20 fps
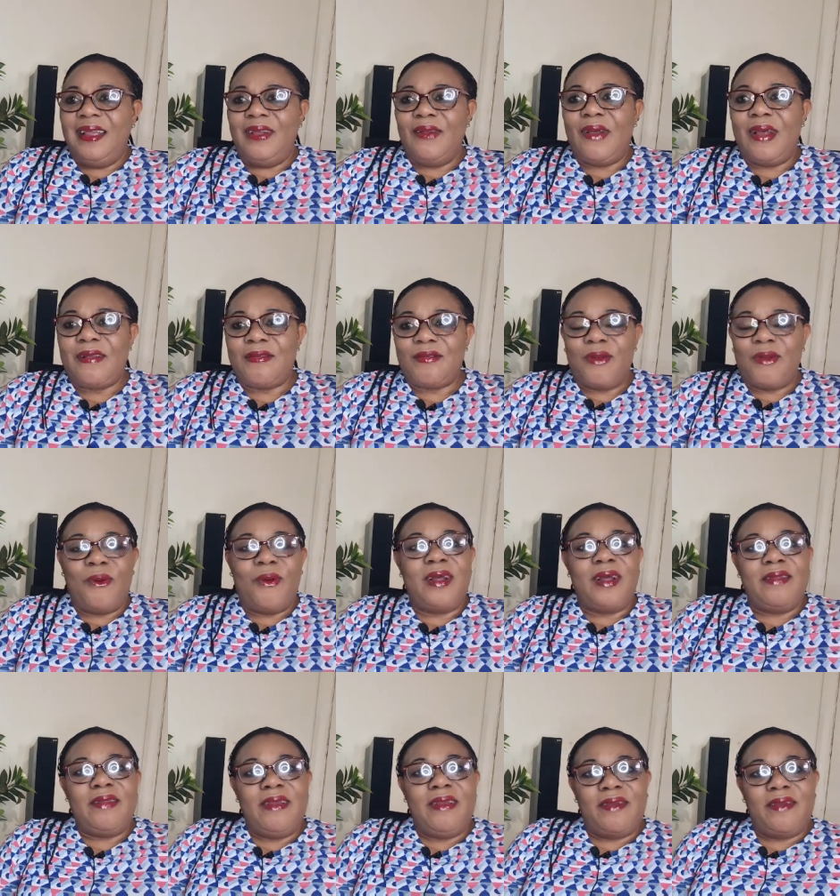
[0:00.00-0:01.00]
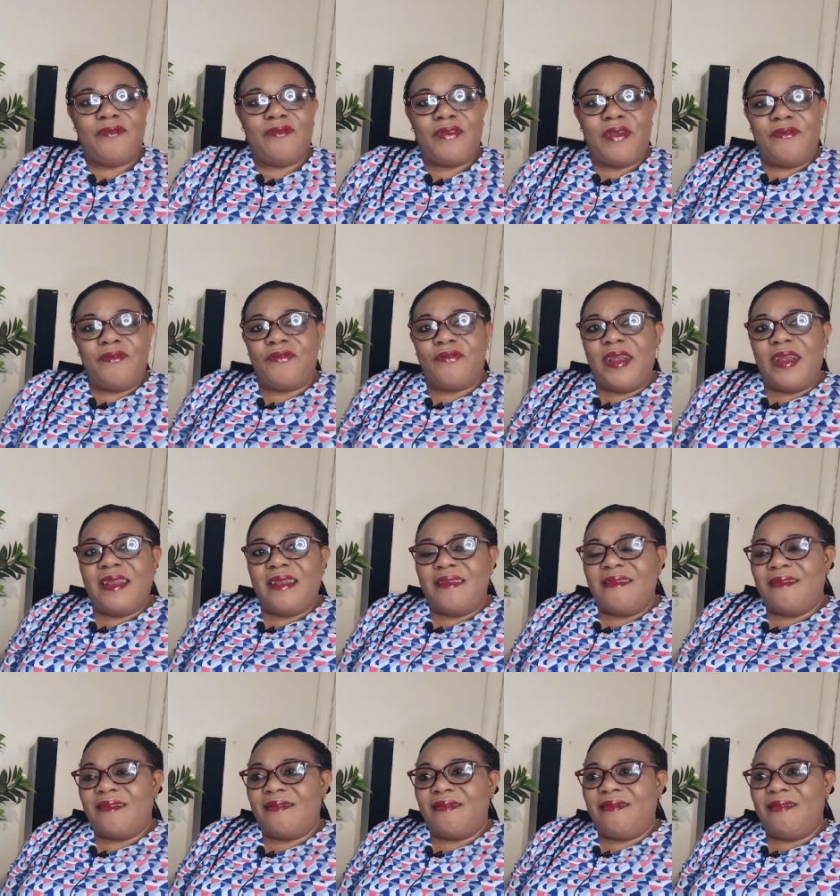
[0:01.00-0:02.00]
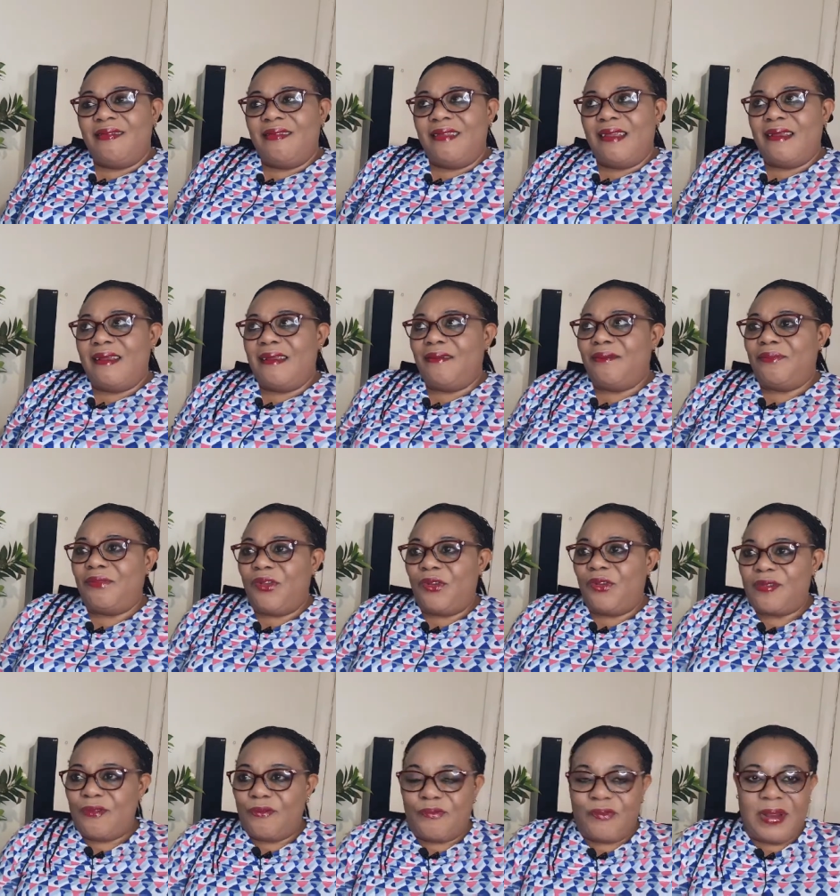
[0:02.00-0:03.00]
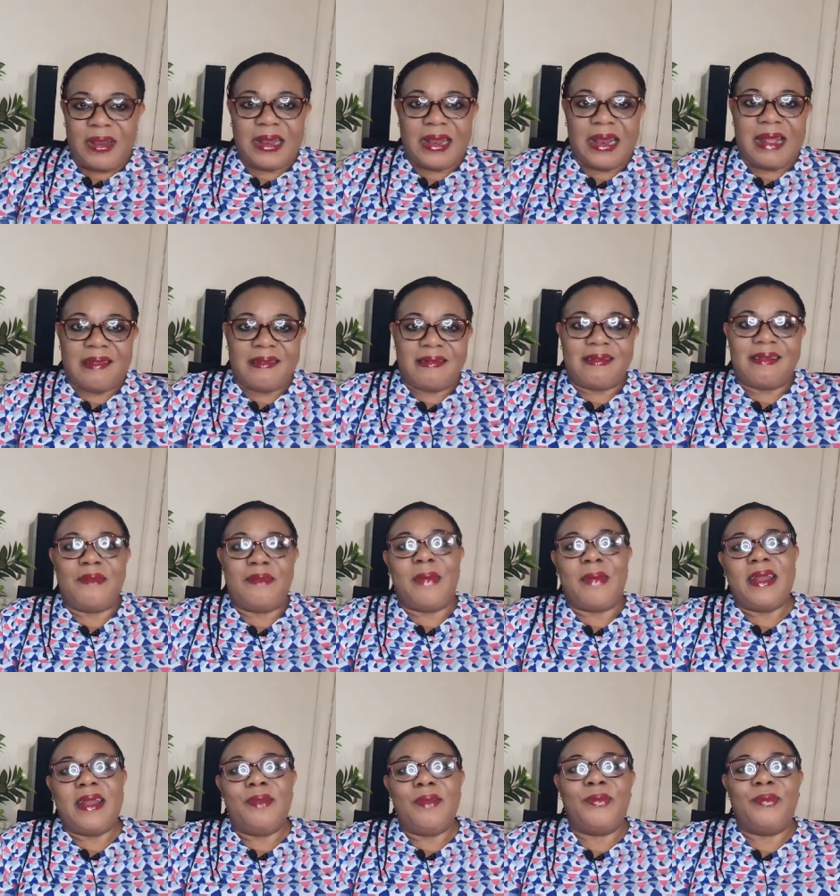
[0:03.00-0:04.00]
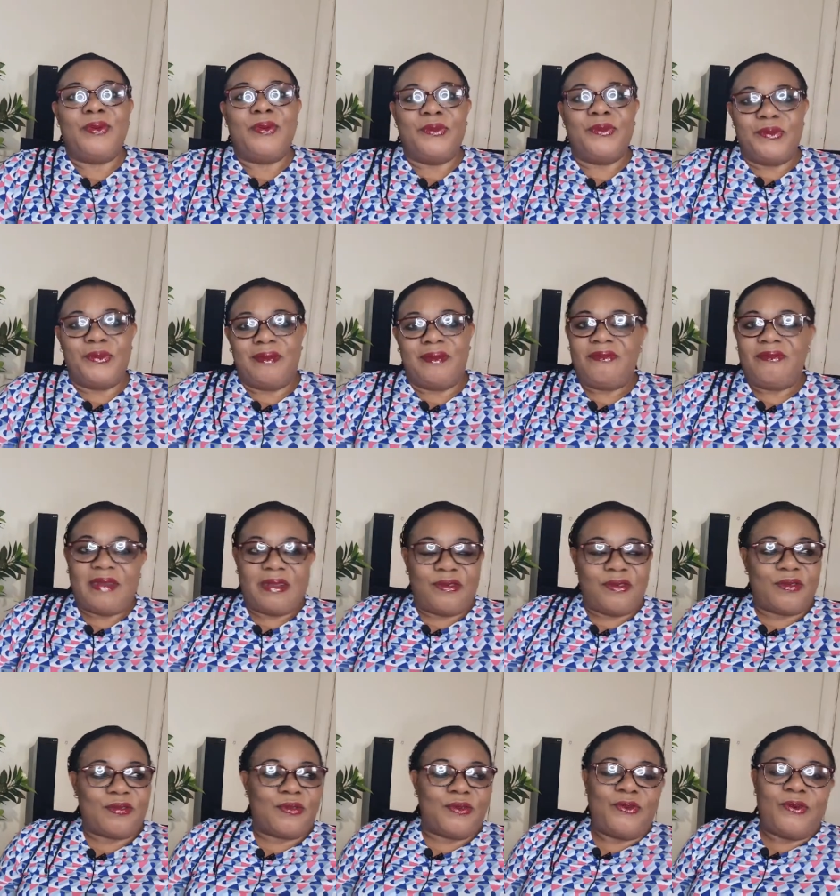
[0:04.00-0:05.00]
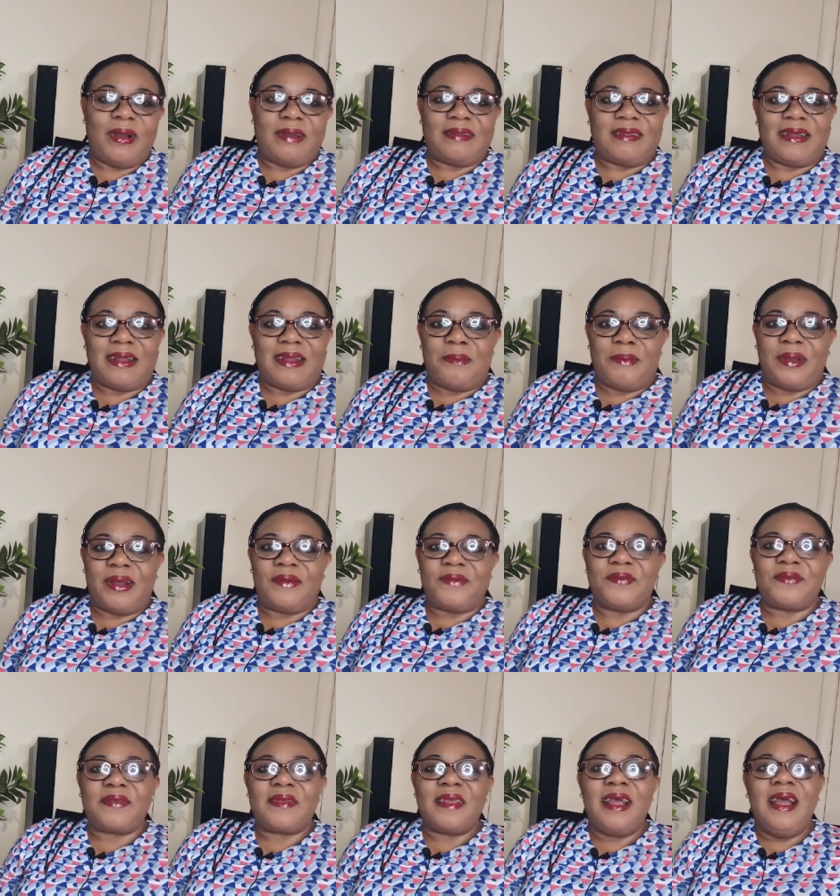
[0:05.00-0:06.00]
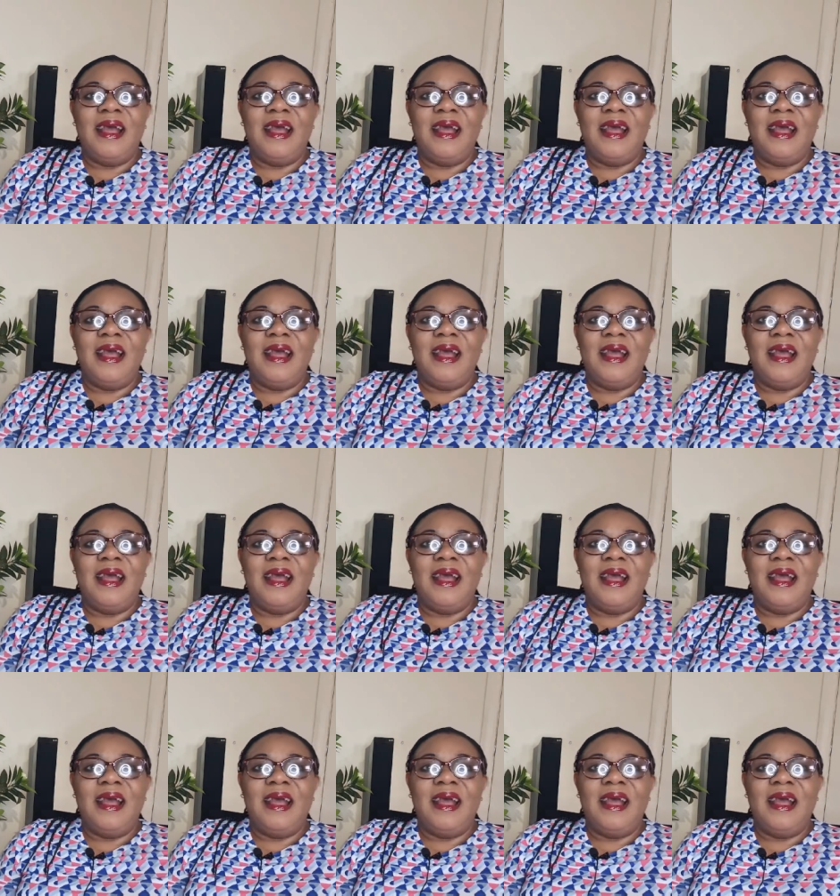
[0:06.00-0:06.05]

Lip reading: You know, I saw a friend, just a friend that I see in my neighborhood, if I just go out and about.